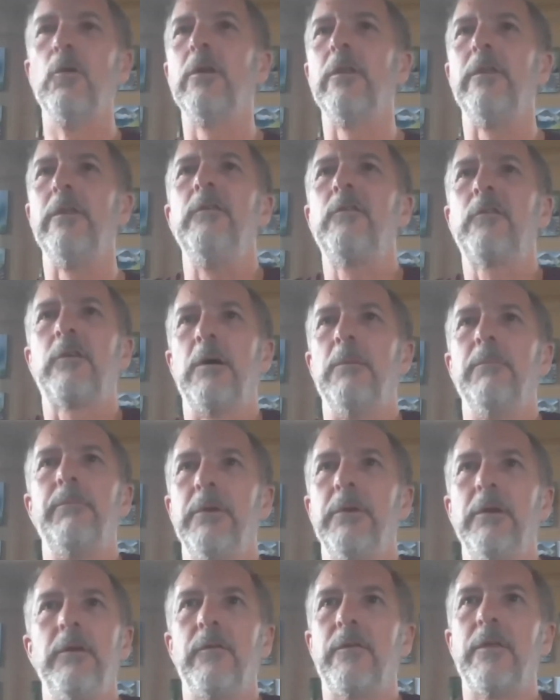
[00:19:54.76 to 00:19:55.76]
of these
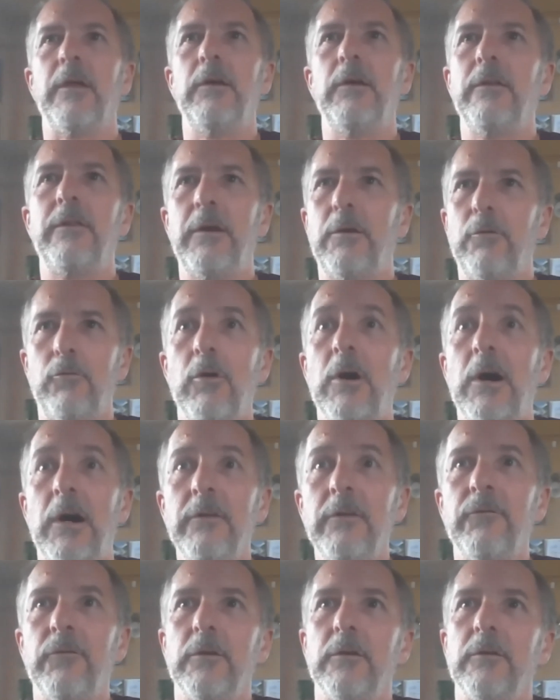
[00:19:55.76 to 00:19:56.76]
companies. They're
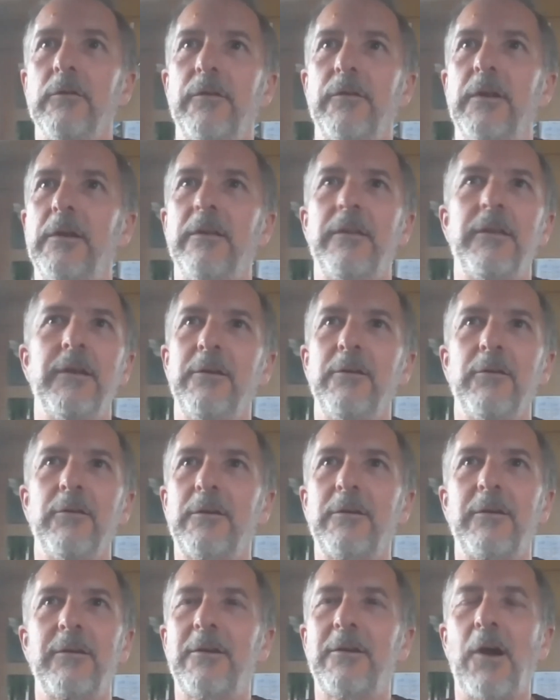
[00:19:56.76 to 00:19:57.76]
rivals. They're not
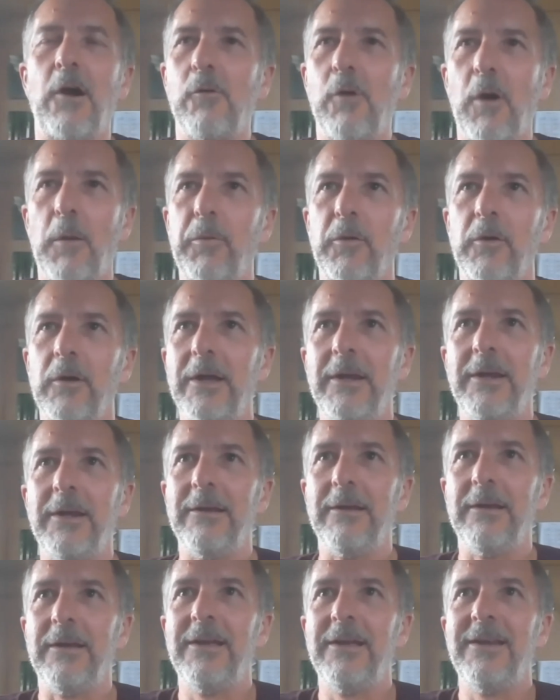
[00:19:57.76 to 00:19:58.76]

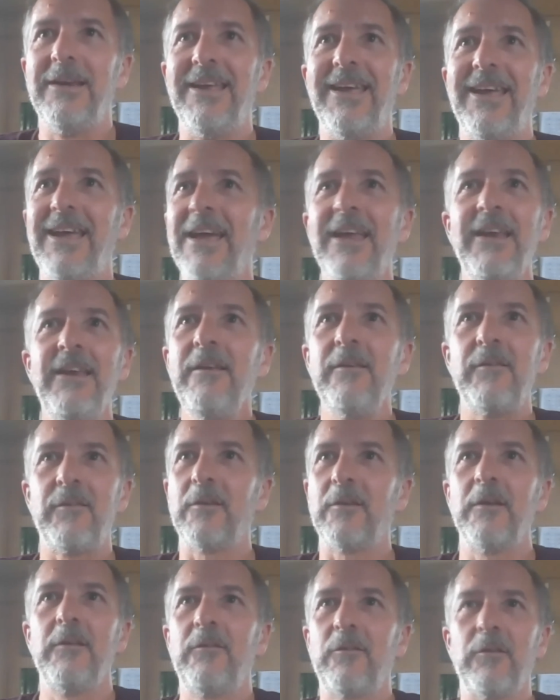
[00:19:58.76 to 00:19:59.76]
cooperating in any
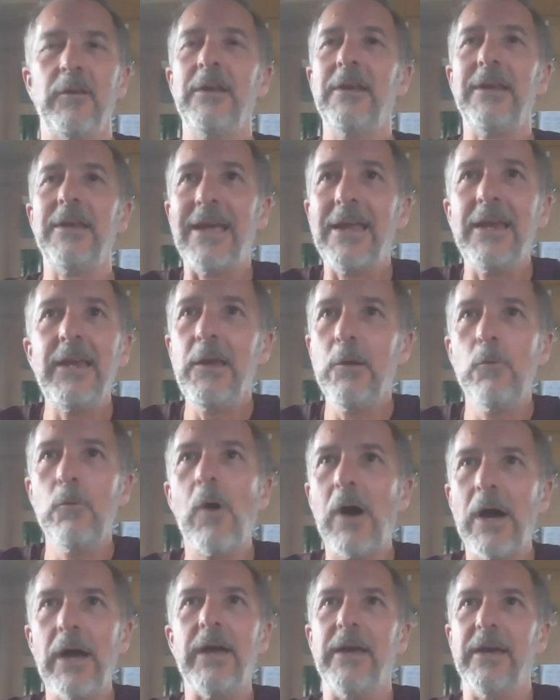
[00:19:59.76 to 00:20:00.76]
sense, in any
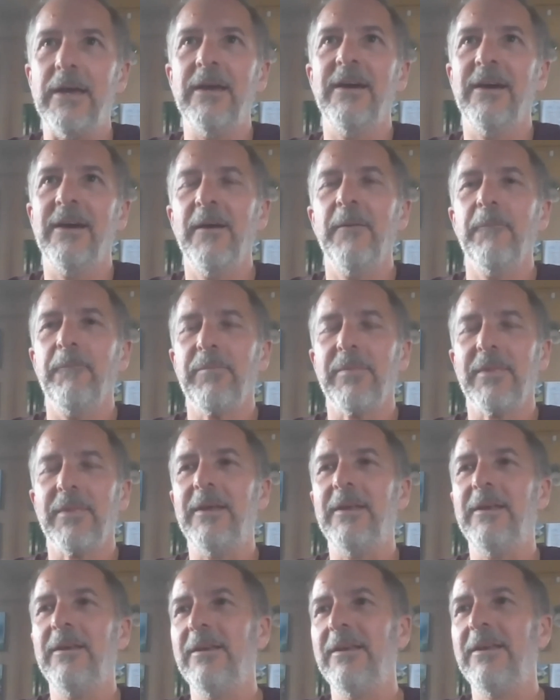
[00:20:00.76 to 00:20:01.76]
way,
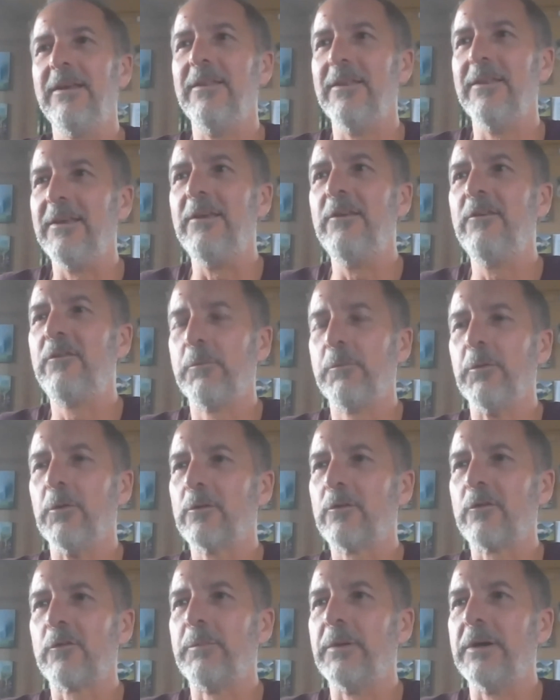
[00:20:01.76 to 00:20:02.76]
in the
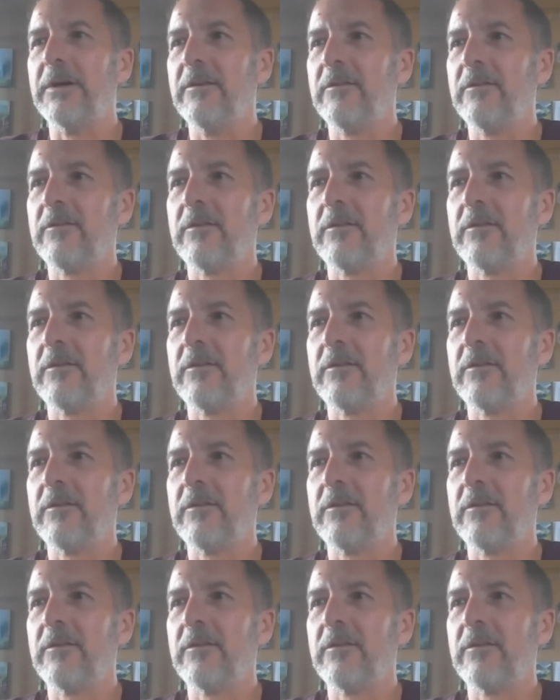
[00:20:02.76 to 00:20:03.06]
esports space.